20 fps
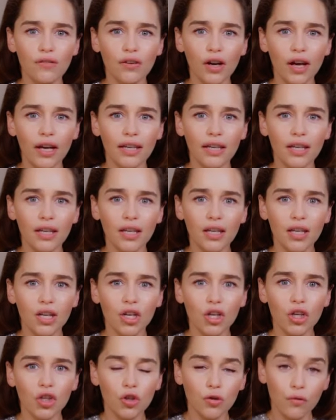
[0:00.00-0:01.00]
of like,
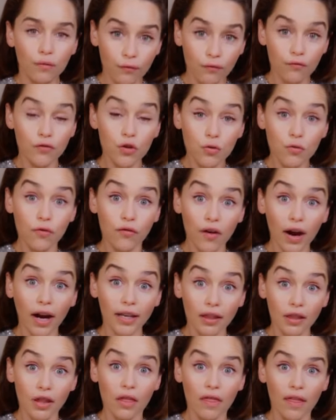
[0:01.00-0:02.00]
you, you
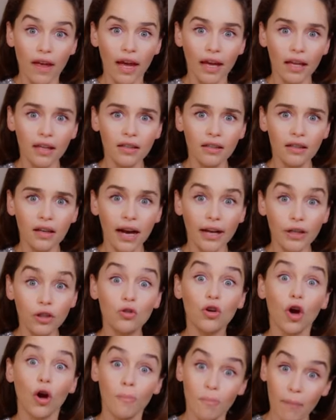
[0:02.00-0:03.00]
find the thing and you
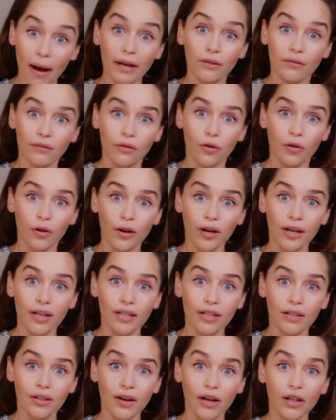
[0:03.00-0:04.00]
go mad for it
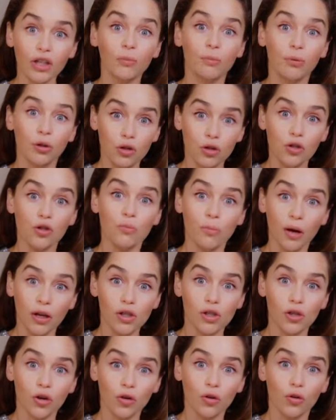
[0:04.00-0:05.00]
and you put too
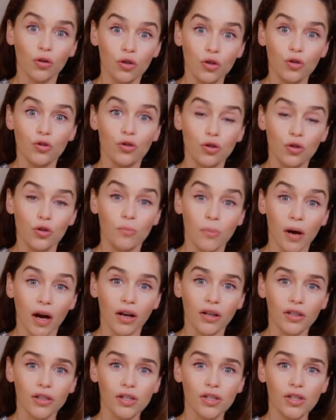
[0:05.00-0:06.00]
much on or do too
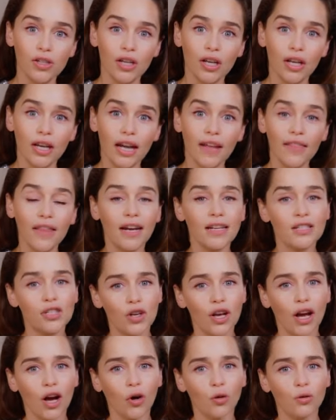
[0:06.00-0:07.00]
much. And then as
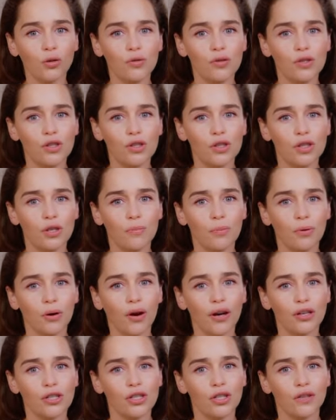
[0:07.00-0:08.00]
you get older, it's just a
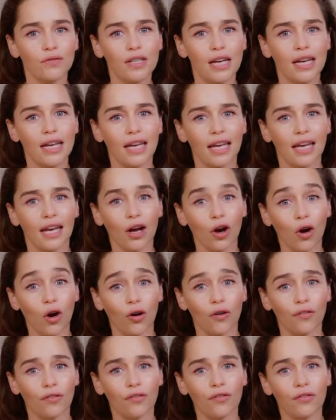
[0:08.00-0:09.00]
progression of taking it
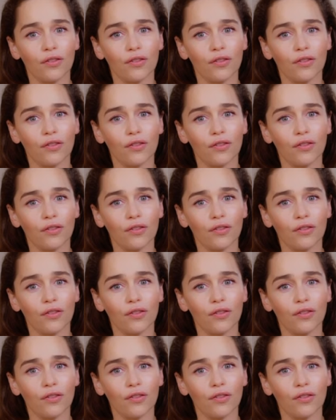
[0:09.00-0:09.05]
off.